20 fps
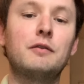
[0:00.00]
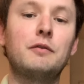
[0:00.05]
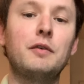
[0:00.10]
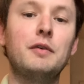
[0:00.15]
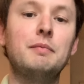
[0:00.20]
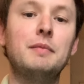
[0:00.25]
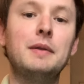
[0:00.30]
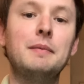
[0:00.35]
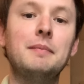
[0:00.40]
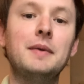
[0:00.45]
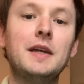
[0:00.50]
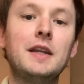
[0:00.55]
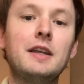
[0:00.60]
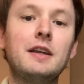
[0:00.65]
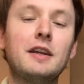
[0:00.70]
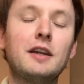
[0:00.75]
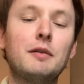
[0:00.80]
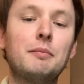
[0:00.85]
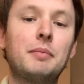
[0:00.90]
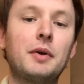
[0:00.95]
We've been
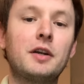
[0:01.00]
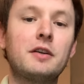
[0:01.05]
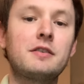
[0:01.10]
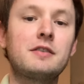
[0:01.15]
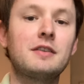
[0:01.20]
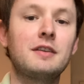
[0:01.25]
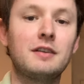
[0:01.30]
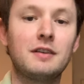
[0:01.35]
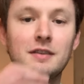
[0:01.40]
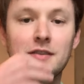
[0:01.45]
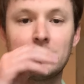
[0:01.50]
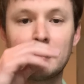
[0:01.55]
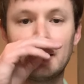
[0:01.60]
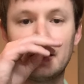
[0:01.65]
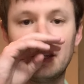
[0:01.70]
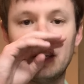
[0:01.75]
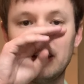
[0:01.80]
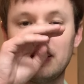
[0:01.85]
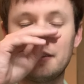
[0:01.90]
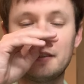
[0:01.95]
meeting in person on
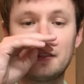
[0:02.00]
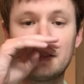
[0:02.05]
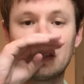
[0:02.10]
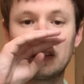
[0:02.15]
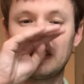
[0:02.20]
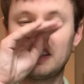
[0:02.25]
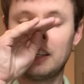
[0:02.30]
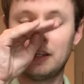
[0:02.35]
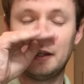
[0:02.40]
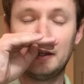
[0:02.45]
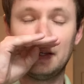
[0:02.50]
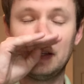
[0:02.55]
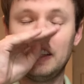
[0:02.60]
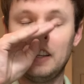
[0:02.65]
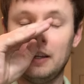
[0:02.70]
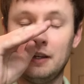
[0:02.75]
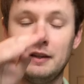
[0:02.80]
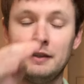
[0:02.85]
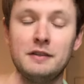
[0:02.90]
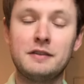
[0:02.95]
Sundays.
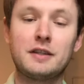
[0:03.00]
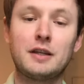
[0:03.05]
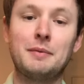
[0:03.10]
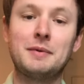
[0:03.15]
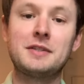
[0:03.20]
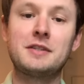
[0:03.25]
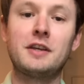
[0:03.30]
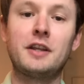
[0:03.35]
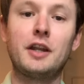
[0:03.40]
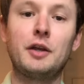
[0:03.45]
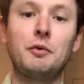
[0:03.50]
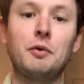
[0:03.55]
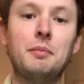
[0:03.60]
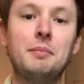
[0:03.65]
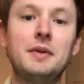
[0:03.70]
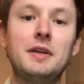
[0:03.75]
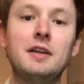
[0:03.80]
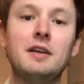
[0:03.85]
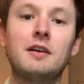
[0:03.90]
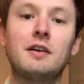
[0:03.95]
This coming Sunday will
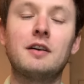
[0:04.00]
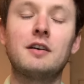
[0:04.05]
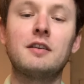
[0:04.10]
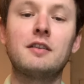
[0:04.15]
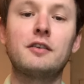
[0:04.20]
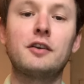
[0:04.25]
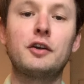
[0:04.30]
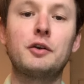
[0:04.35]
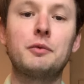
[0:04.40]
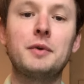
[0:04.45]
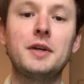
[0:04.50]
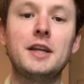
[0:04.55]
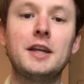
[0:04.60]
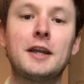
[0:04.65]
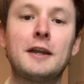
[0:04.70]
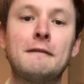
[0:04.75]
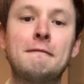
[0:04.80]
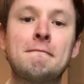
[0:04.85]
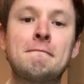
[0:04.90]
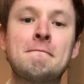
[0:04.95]
be our third
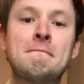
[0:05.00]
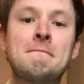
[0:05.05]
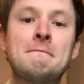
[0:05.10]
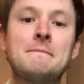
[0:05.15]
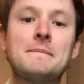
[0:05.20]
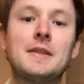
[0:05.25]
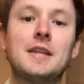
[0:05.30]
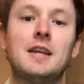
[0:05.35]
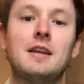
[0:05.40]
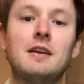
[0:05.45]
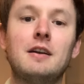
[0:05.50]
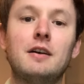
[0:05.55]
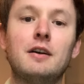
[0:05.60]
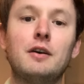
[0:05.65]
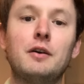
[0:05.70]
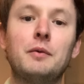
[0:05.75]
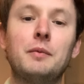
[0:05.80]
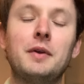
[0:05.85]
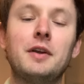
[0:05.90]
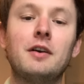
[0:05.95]
week.
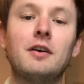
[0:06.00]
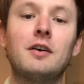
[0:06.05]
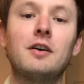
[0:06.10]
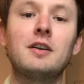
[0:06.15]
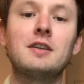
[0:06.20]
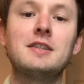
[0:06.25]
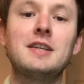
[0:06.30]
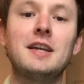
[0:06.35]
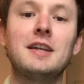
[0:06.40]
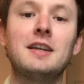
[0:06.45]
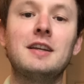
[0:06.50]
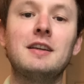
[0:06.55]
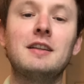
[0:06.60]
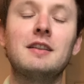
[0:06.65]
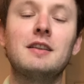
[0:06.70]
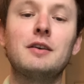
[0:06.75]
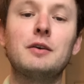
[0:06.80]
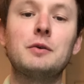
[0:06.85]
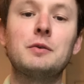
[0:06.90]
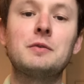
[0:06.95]
We are
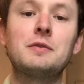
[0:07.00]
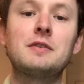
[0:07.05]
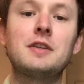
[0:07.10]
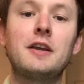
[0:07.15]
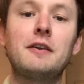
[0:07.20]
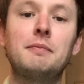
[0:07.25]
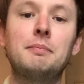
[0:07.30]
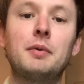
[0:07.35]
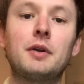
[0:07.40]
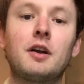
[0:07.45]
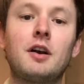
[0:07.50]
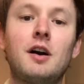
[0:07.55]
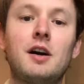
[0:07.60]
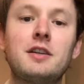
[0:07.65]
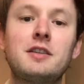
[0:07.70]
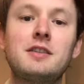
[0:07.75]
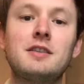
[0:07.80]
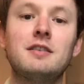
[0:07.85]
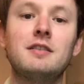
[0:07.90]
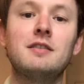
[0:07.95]
taking those safe
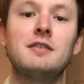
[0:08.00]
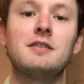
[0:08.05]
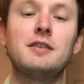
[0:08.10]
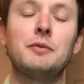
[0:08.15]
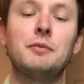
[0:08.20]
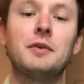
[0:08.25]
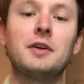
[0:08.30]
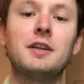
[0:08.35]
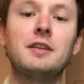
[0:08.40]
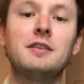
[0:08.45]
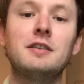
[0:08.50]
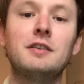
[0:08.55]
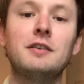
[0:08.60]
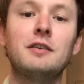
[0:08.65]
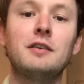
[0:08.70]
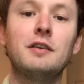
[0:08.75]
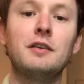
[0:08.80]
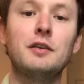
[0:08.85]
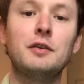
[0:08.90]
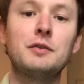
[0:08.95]
precautions and will
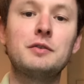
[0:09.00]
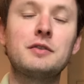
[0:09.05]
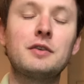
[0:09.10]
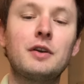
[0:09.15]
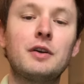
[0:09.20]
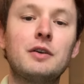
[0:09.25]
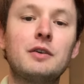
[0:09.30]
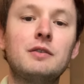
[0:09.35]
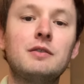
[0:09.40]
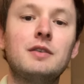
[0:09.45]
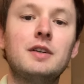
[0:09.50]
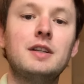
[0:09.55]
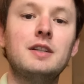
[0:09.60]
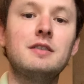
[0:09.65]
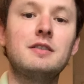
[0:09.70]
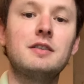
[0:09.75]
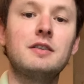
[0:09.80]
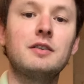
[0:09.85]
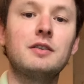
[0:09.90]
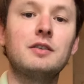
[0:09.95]
continue to do so
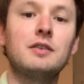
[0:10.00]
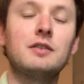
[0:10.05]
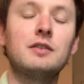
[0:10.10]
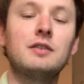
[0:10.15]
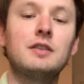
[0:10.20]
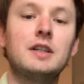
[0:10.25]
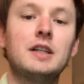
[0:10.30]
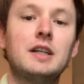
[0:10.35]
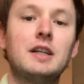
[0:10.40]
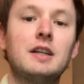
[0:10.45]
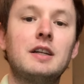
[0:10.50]
until